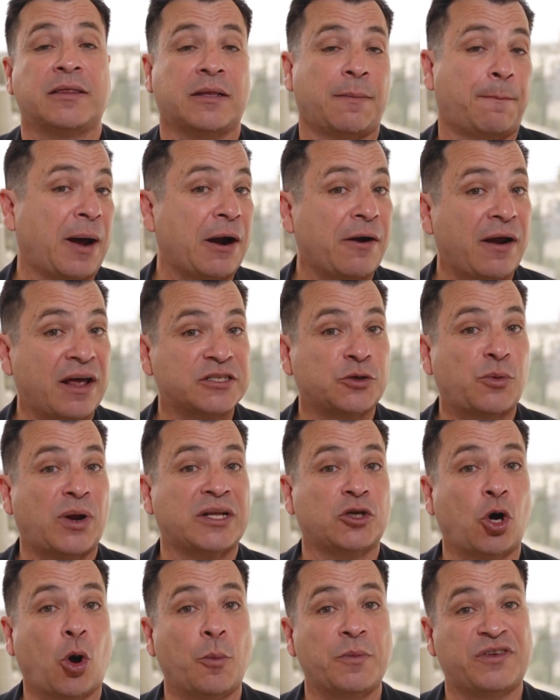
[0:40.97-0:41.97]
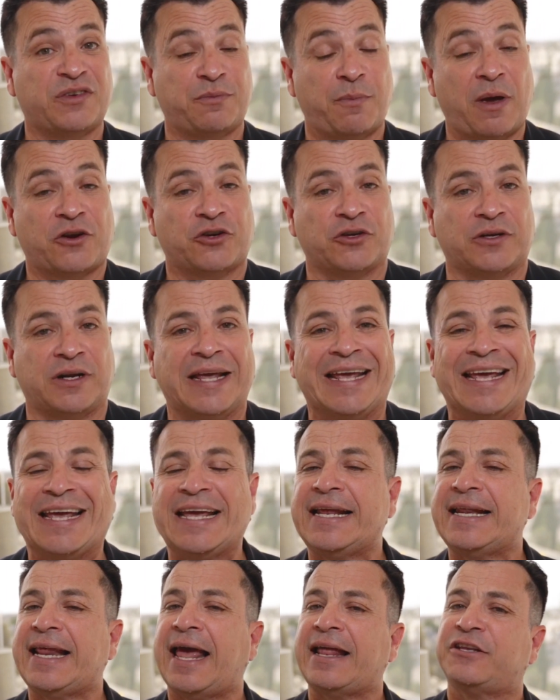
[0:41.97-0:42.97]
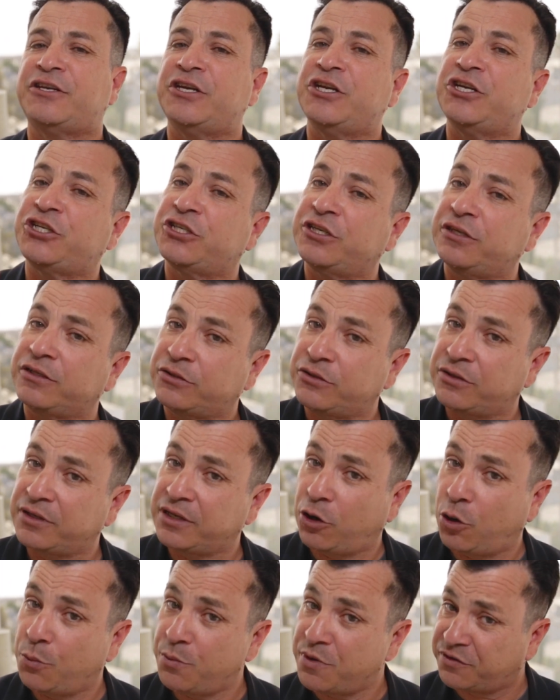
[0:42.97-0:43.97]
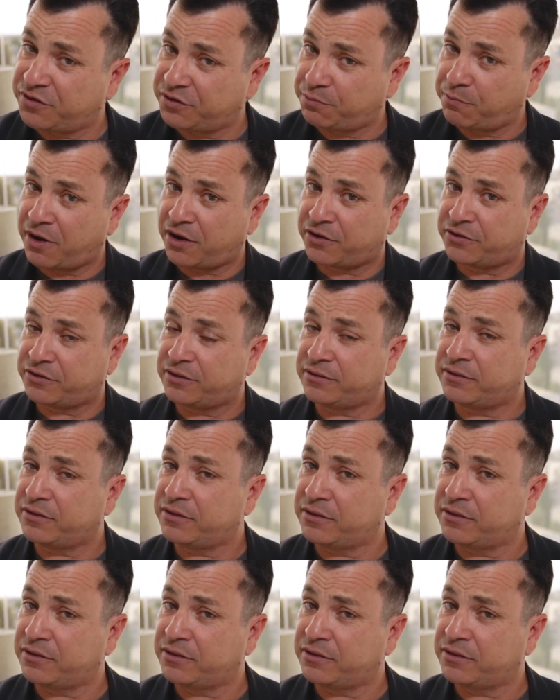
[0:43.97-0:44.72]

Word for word: The buyer has the right to home inspection. In addition to the home inspection,